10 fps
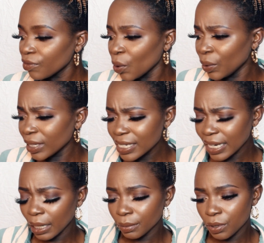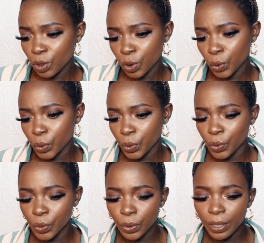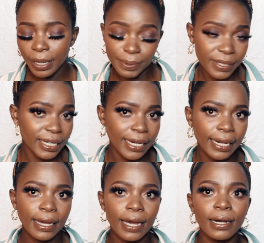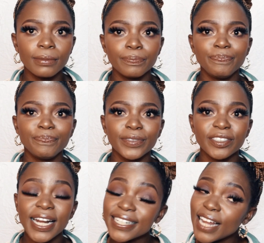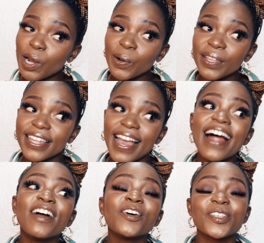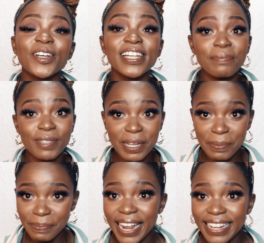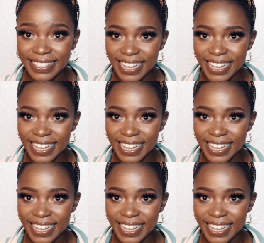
When it comes to lipstick, right now there are also lipstick palettes.